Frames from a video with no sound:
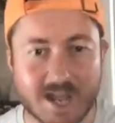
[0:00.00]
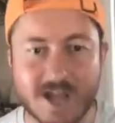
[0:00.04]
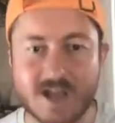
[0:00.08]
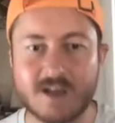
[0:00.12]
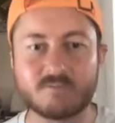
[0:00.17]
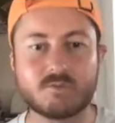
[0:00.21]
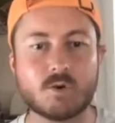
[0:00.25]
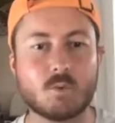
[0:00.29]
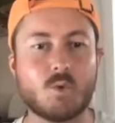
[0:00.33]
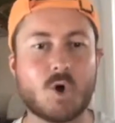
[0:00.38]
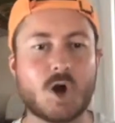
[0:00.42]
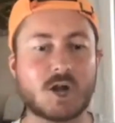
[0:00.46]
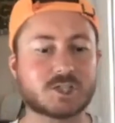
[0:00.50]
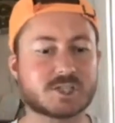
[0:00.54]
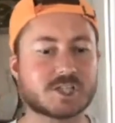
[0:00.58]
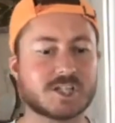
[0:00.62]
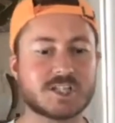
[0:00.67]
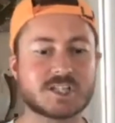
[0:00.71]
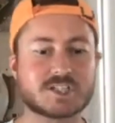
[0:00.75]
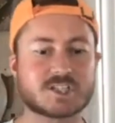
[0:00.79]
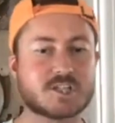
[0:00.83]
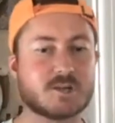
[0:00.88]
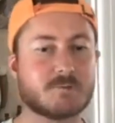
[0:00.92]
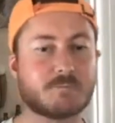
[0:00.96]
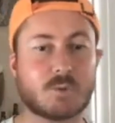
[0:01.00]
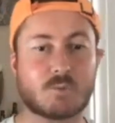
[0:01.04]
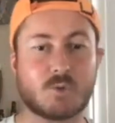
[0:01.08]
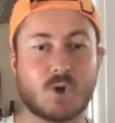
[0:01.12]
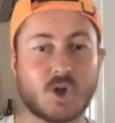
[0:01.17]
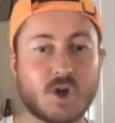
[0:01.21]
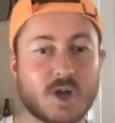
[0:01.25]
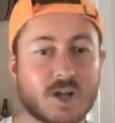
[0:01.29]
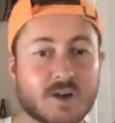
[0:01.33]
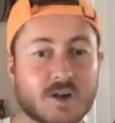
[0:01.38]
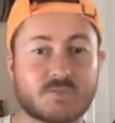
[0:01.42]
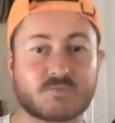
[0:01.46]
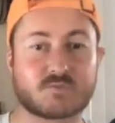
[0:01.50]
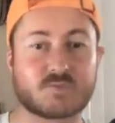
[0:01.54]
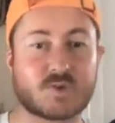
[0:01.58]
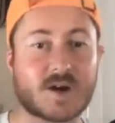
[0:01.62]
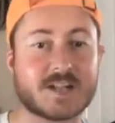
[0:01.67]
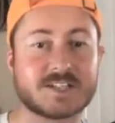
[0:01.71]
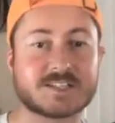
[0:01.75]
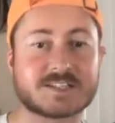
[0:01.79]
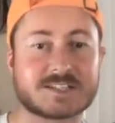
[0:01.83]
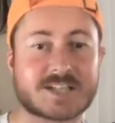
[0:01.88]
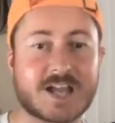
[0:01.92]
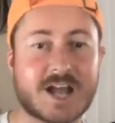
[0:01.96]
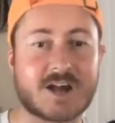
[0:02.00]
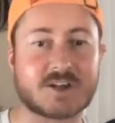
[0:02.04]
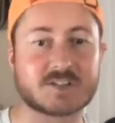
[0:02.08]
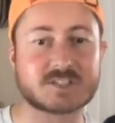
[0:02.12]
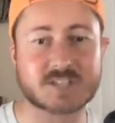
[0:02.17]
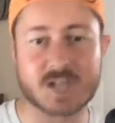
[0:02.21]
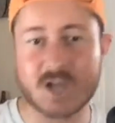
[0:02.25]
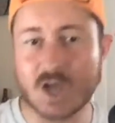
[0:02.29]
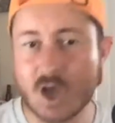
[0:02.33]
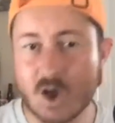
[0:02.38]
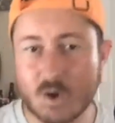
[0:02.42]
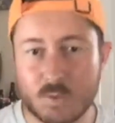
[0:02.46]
from watching the Super Bowl at our friend's house